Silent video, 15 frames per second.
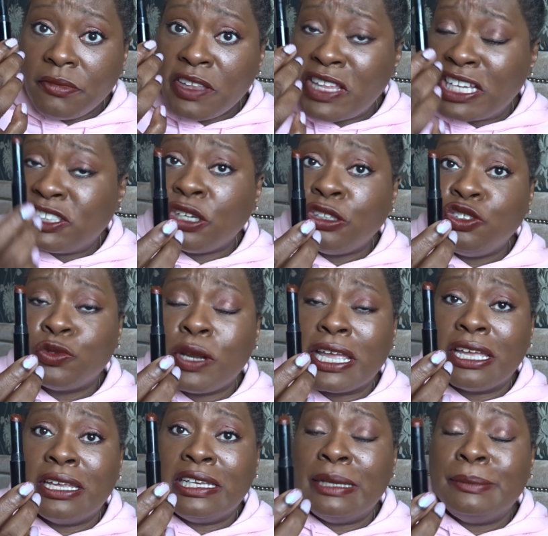they don't dry
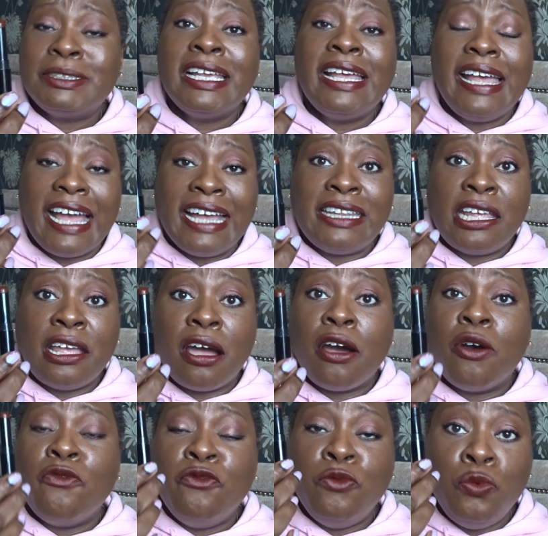out your lips, and they
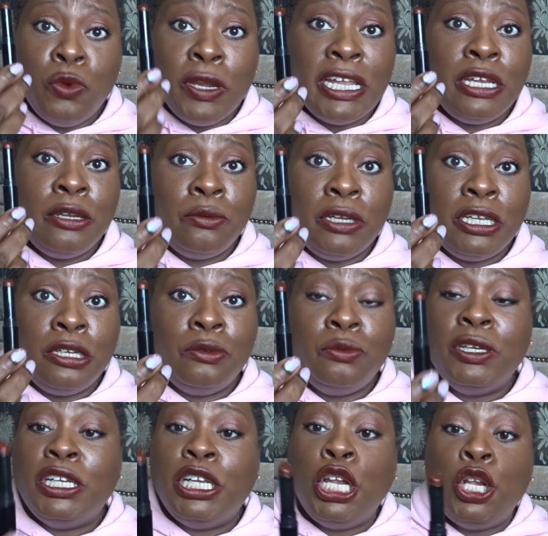are really, really,
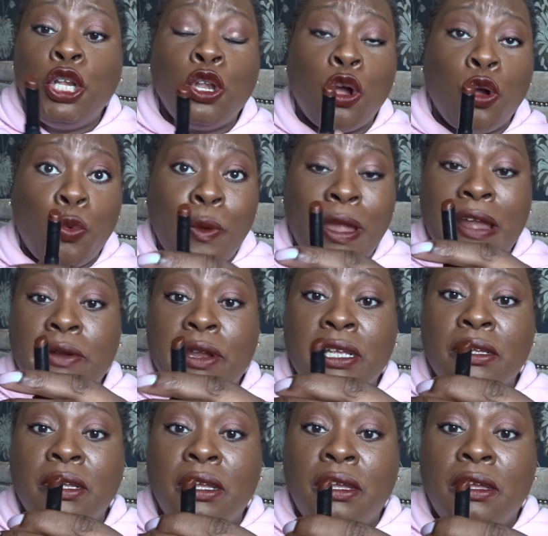really long wearing.